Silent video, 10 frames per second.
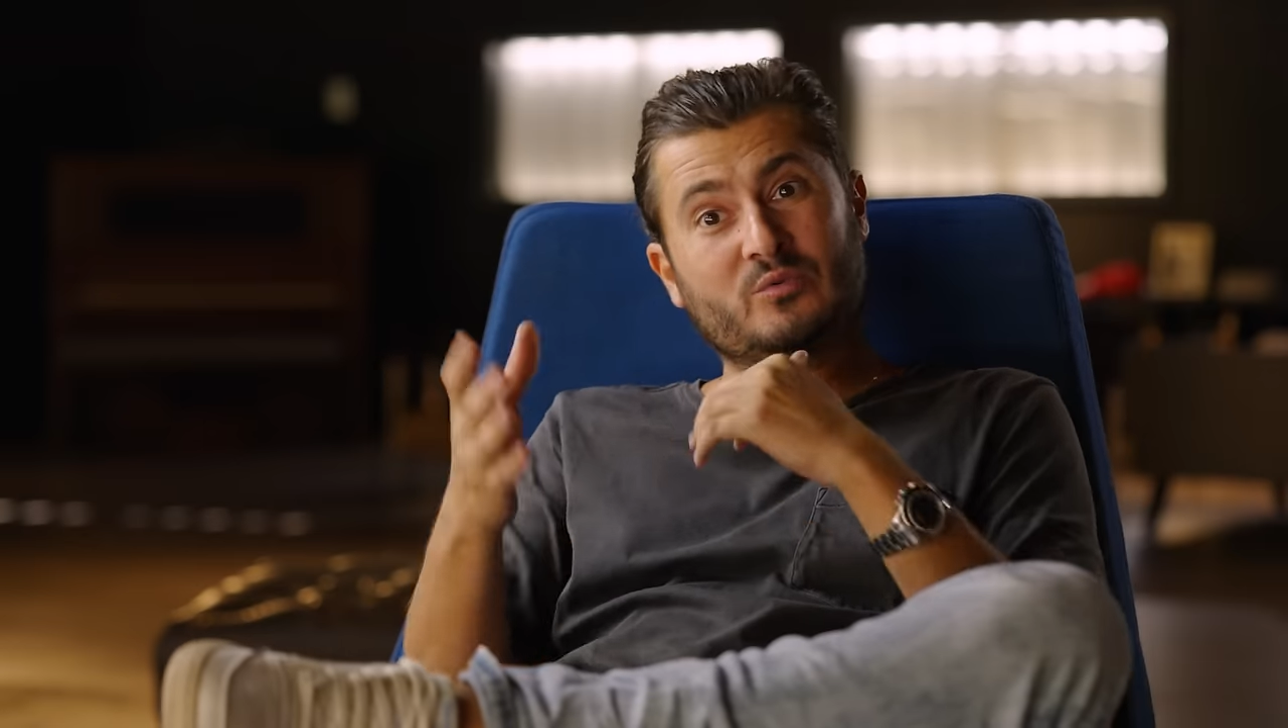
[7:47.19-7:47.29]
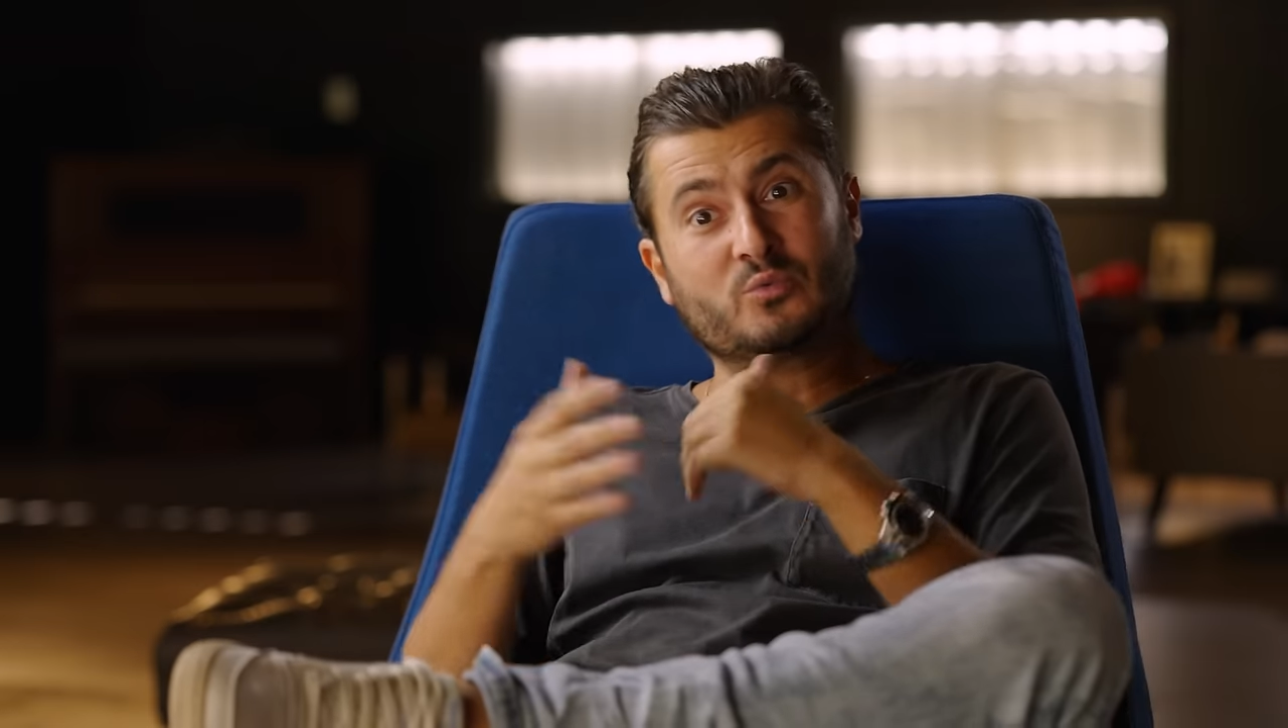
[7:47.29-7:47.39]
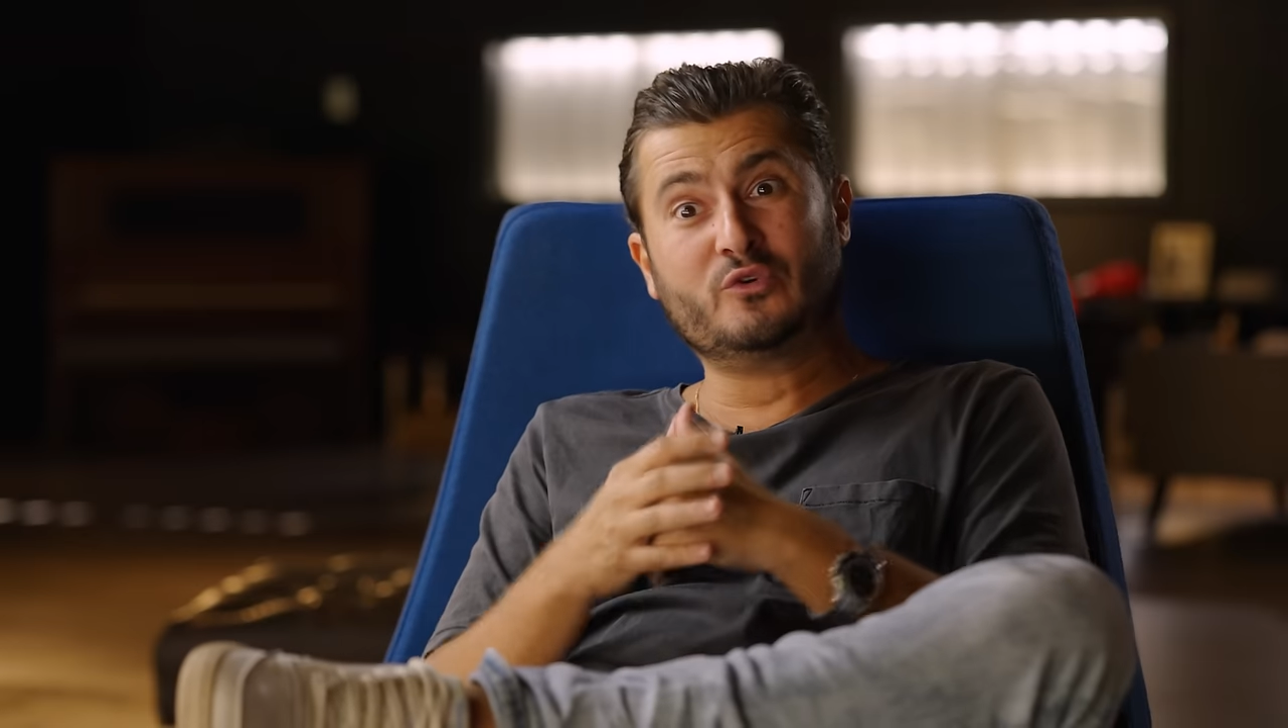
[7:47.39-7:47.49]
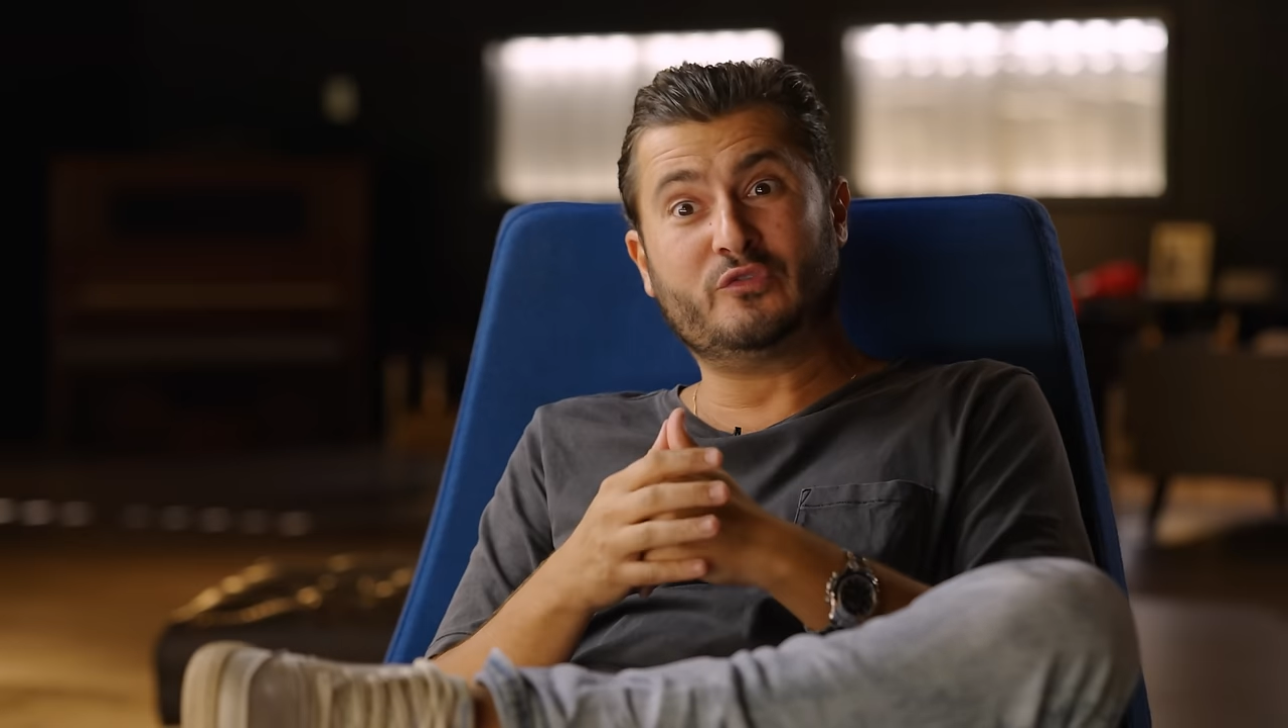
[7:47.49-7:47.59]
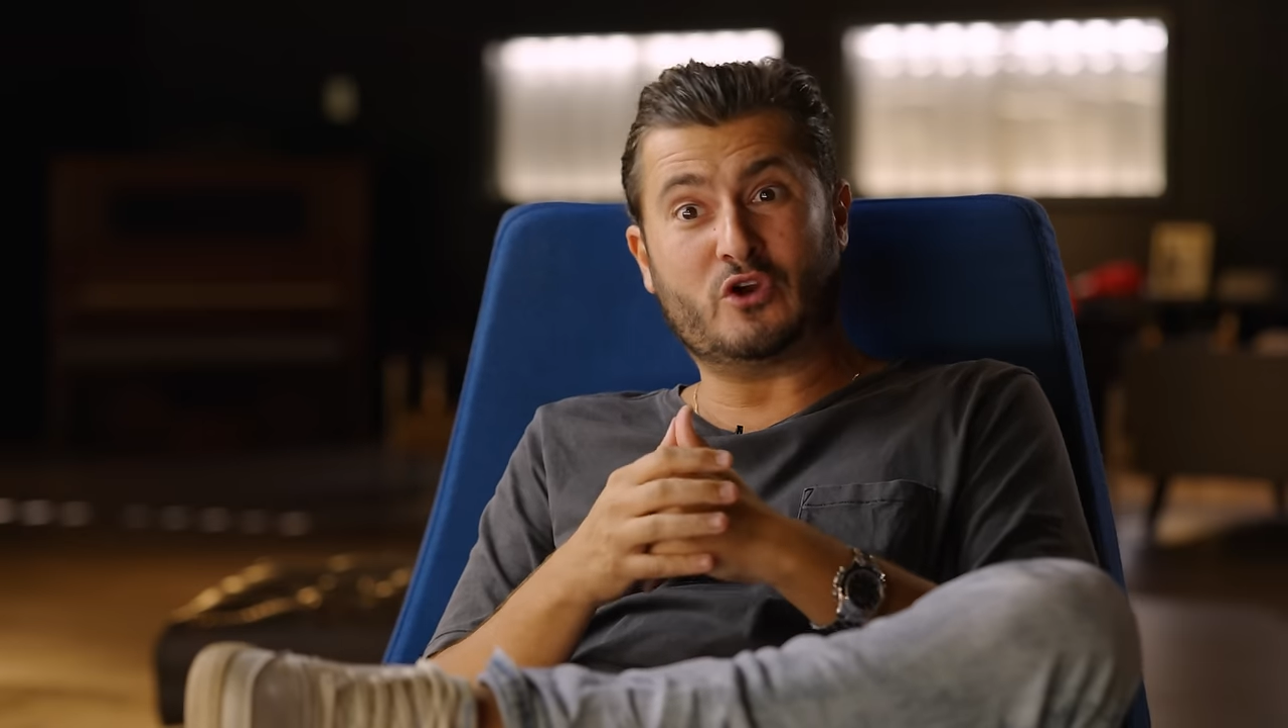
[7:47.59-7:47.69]

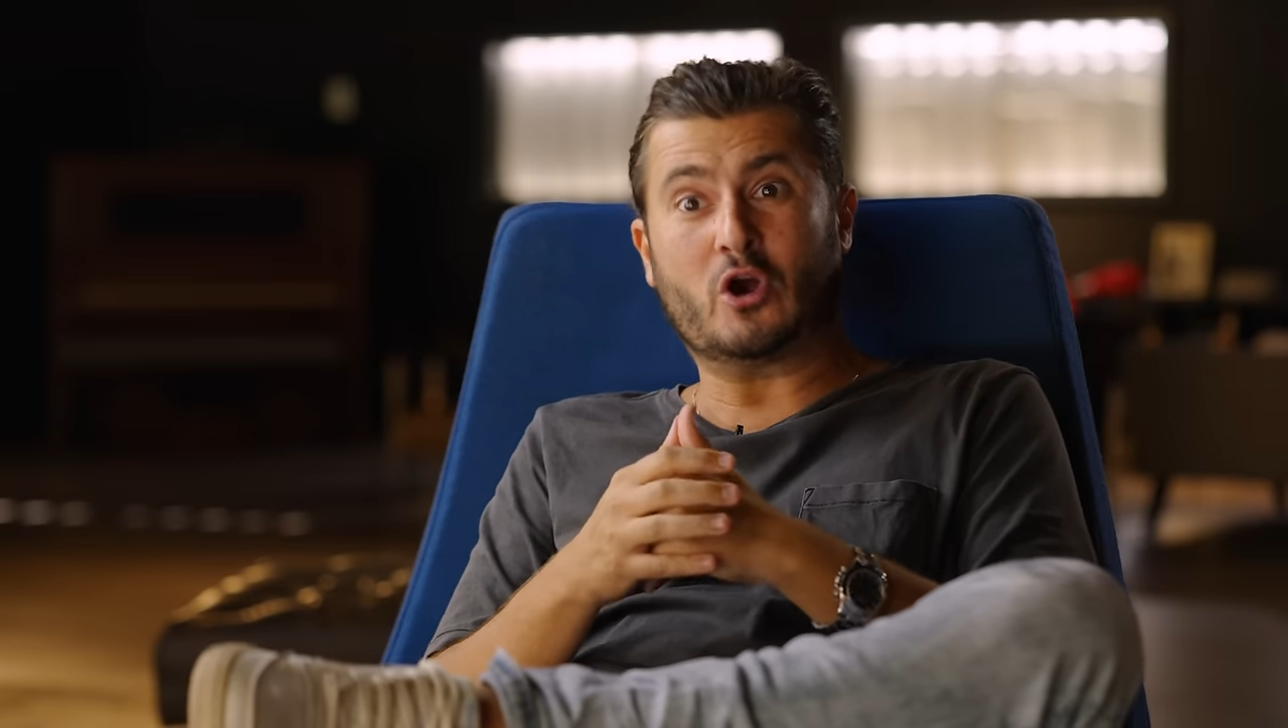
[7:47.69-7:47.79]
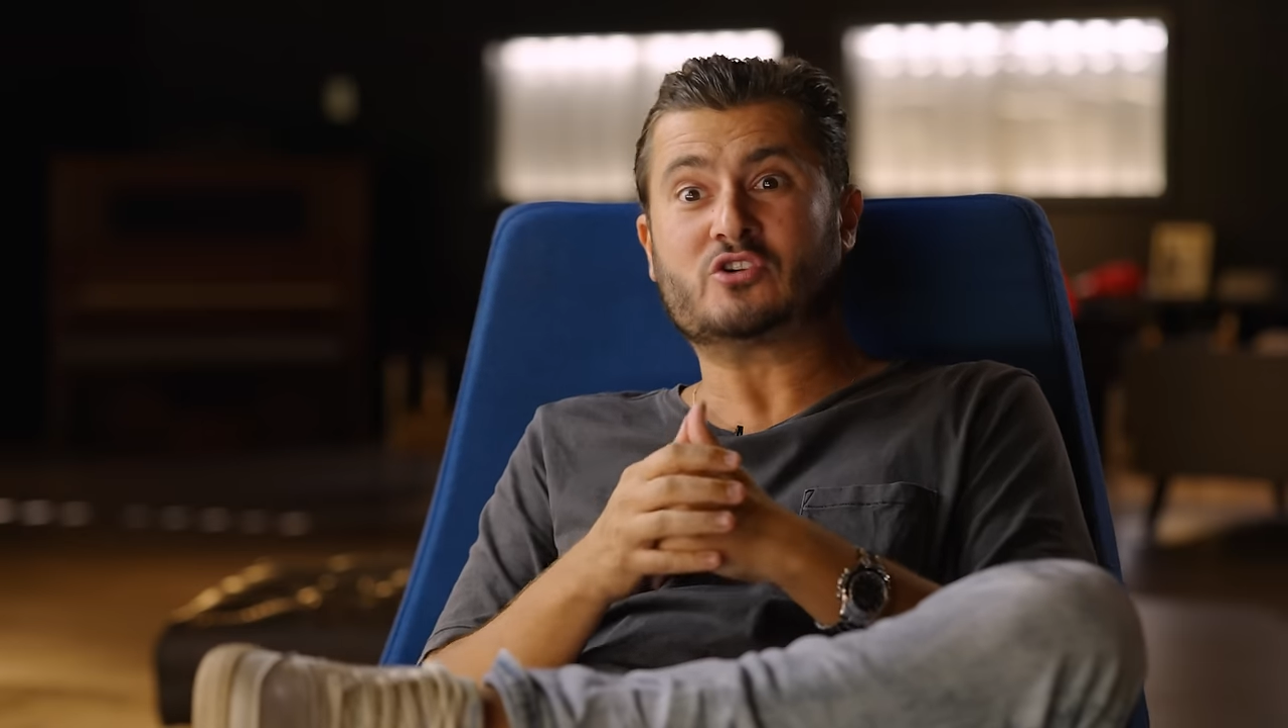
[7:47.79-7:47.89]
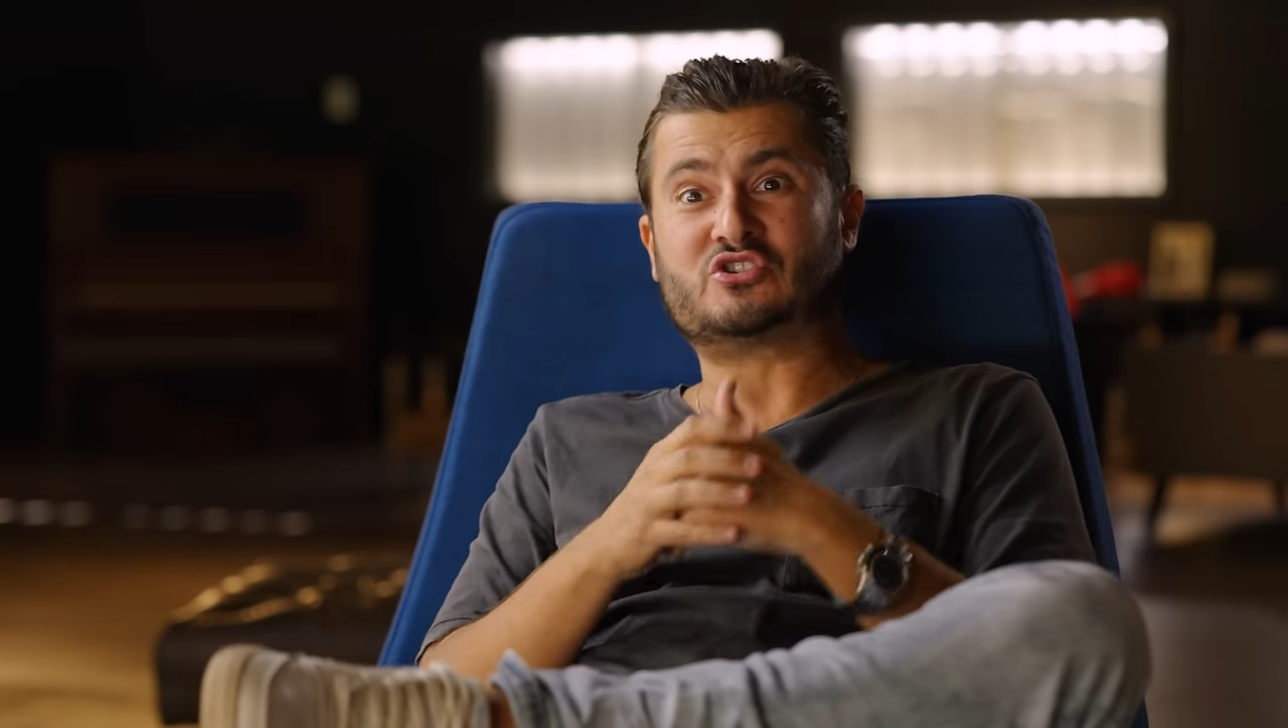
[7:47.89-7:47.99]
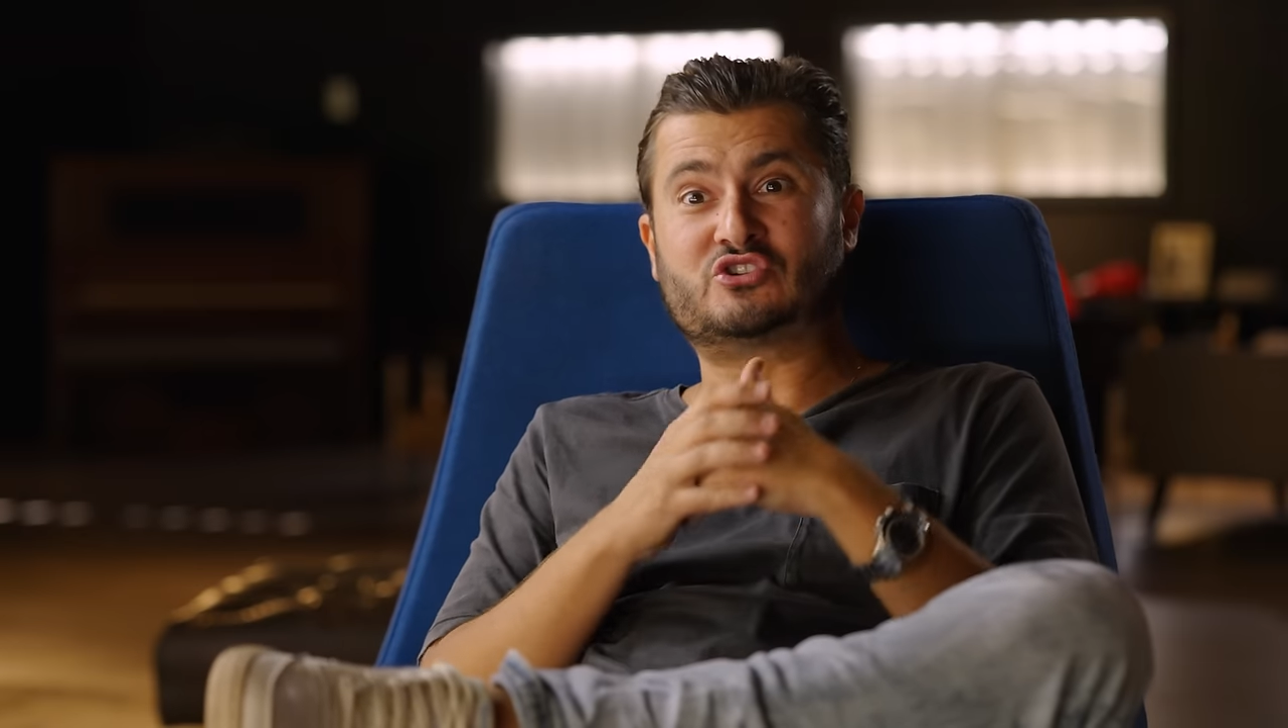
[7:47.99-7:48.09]
RUF cars are